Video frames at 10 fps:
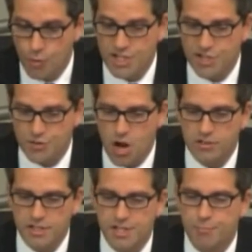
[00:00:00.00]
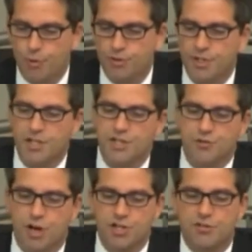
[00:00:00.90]
We strongly support the
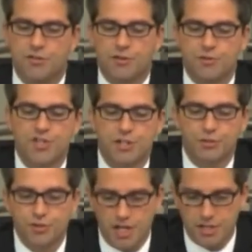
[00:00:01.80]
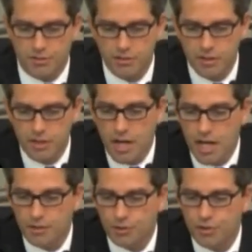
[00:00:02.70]
construction of the new steel trestle
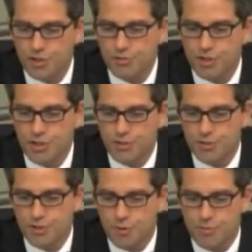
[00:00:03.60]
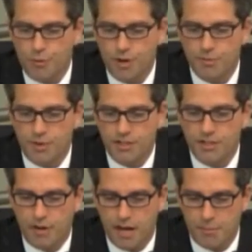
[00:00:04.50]
and urge you to use the $1 million
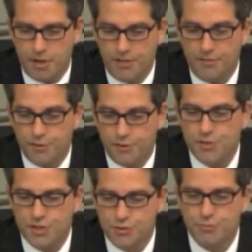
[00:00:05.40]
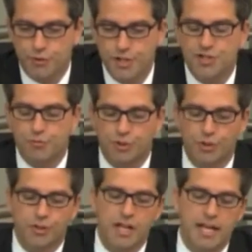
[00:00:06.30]
in grant money for this new bridge in
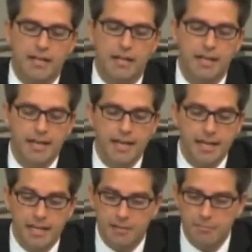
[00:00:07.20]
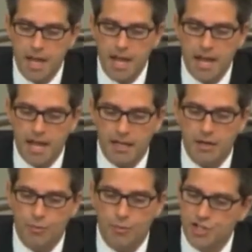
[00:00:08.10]
Willow Glen. In May,
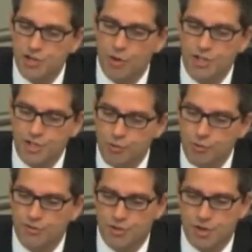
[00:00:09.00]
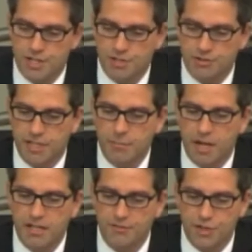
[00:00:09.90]
we joined a tour of the trestle led
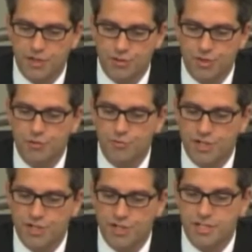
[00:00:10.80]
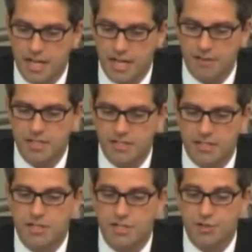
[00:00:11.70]
by individuals who wished to save the
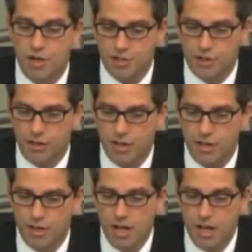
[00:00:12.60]
existing structure.